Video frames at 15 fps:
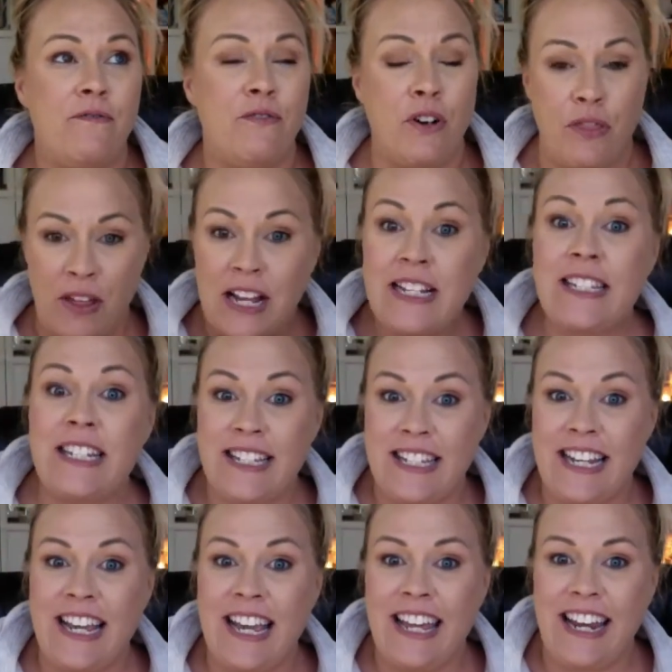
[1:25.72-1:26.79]
for things to
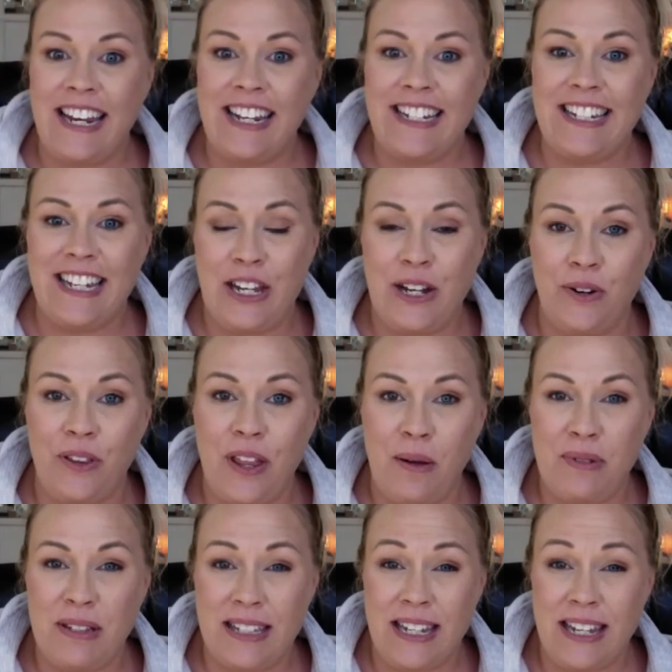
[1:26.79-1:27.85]
sink in, I need to hear
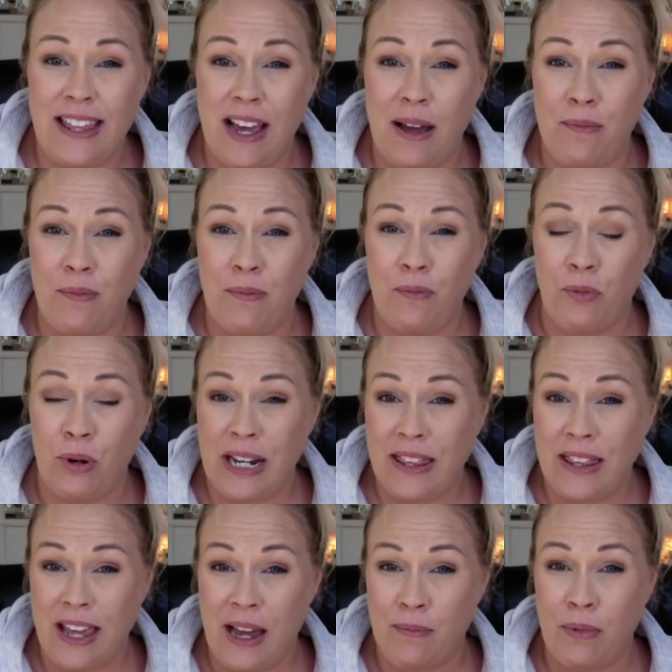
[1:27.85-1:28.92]
them, see them, read
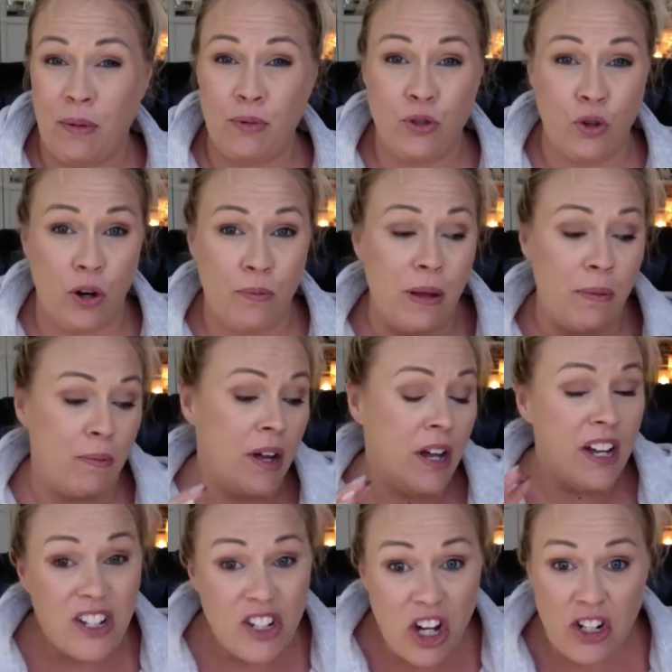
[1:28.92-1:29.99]
them, absorb them,
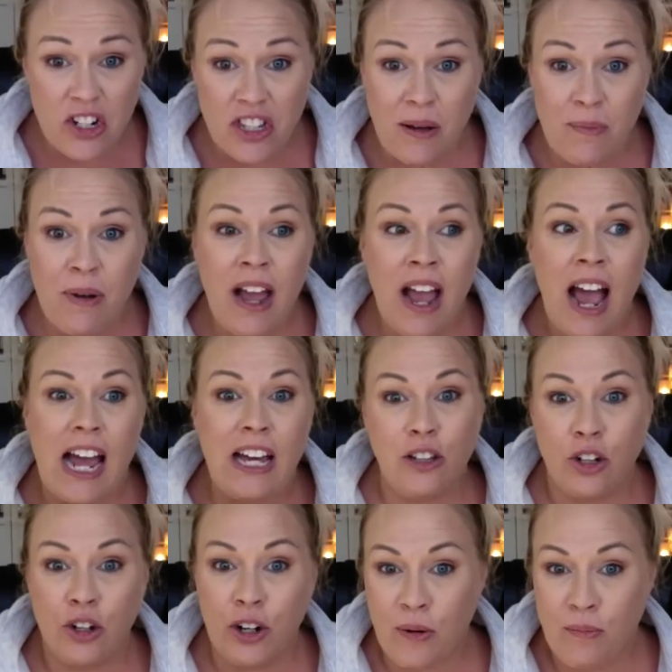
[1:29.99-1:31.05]
touch them. I
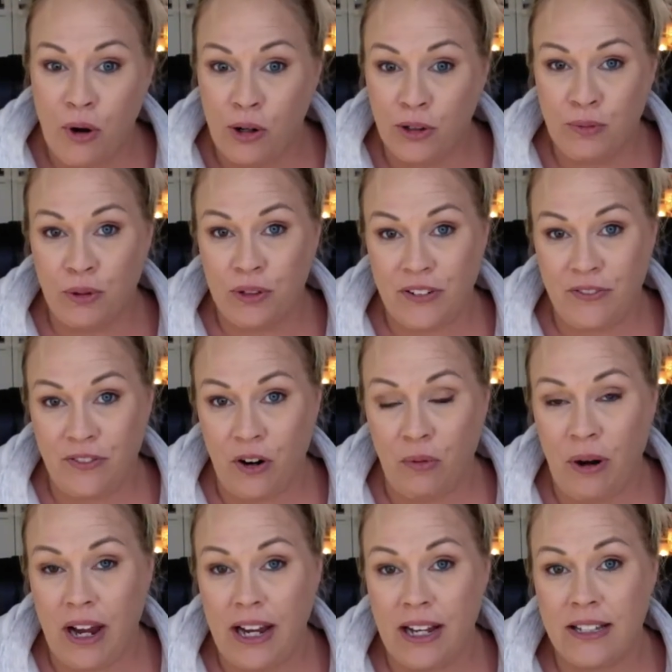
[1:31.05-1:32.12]
learn in multiple different
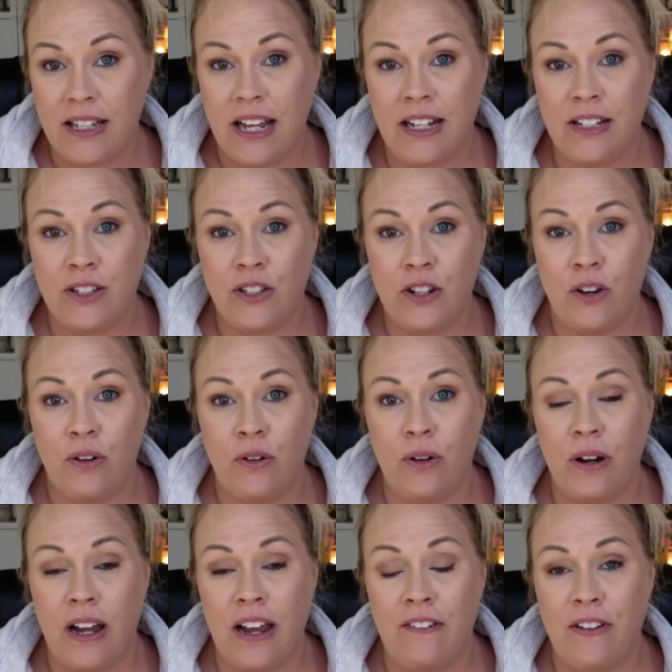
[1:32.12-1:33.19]
ways. And
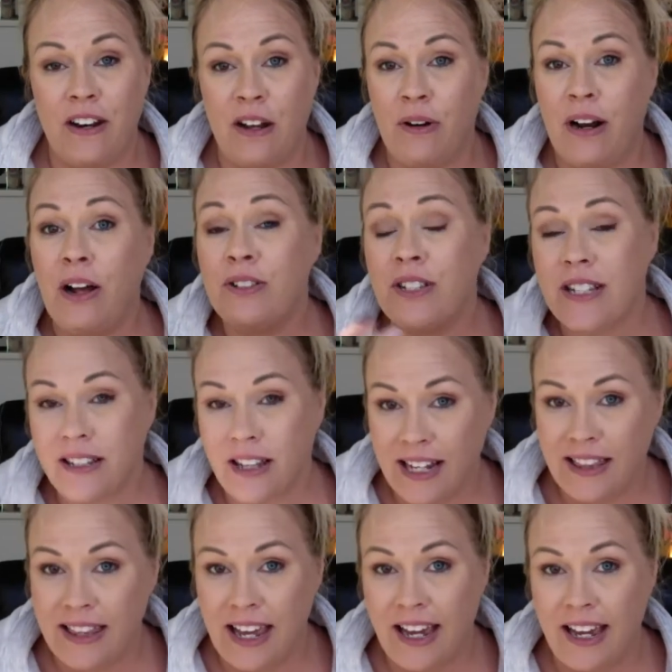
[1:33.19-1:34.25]
so if anyone else is
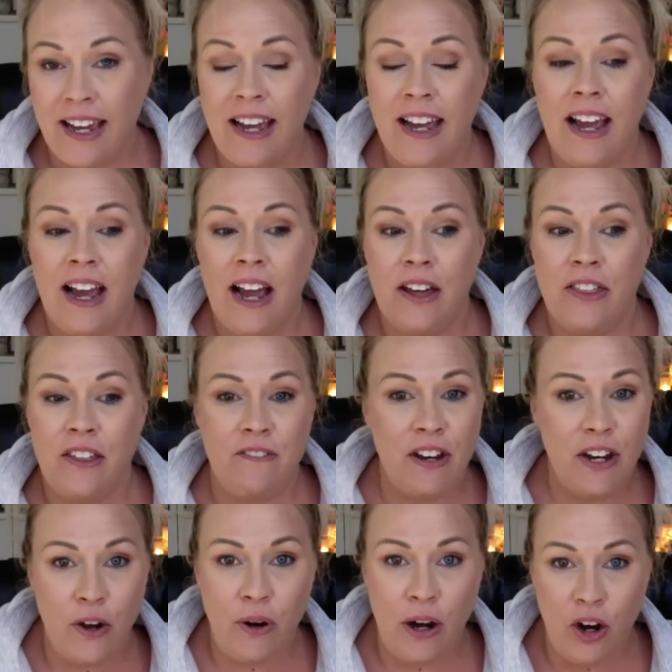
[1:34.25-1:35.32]
like that, the
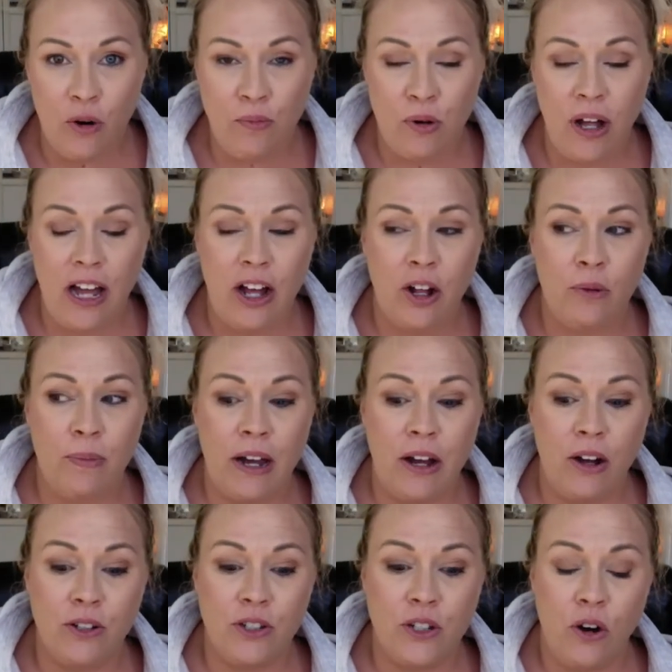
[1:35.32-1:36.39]
video I hope will help. I
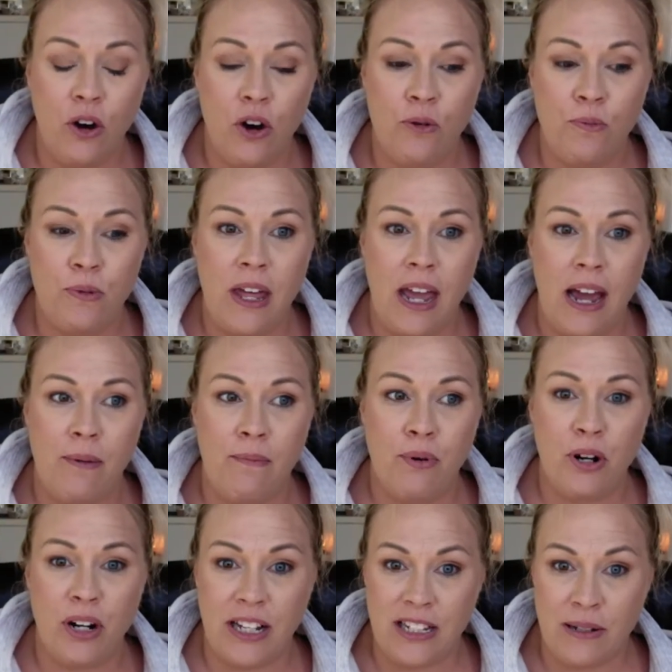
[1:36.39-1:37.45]
also hope that
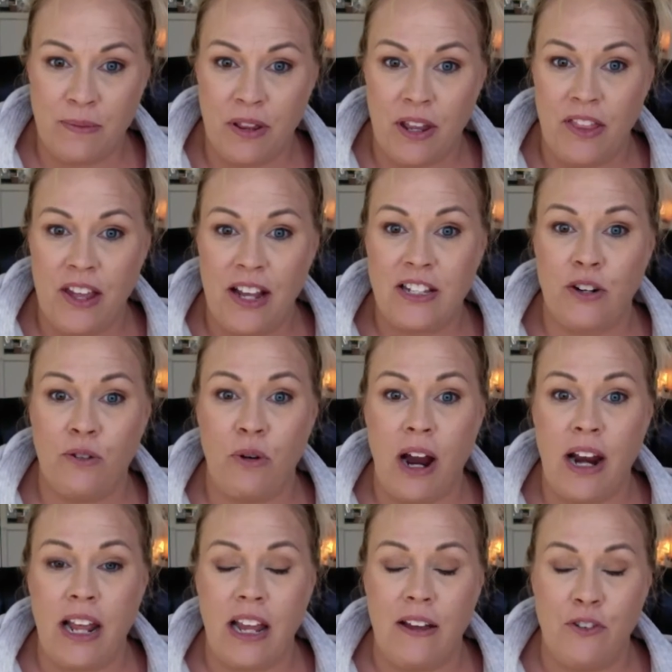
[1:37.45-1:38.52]
putting some of the things in
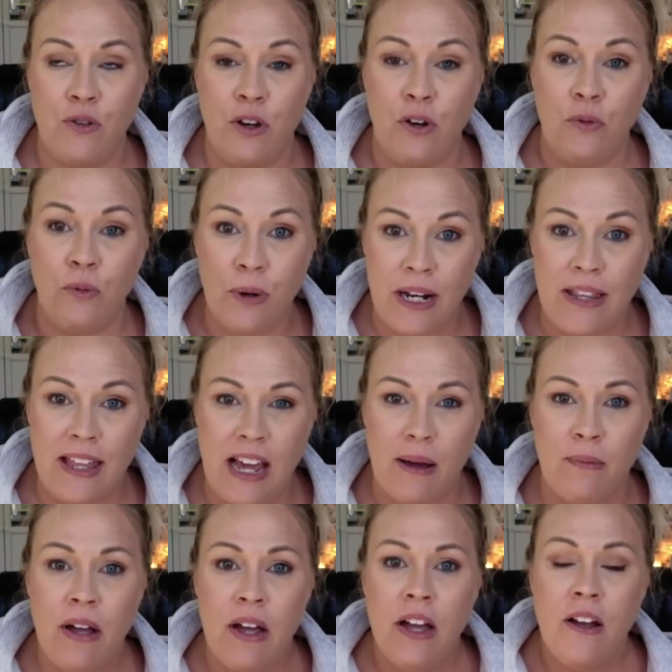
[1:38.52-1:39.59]
writing, if you can read
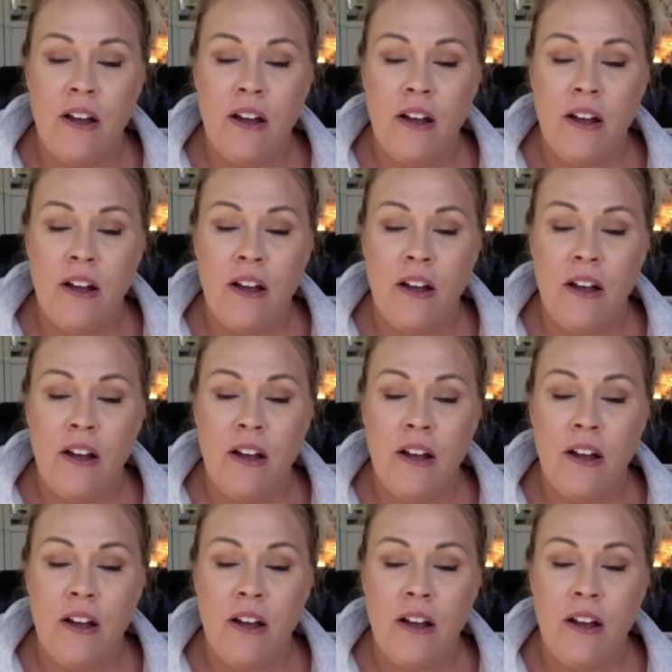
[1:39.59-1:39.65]
them,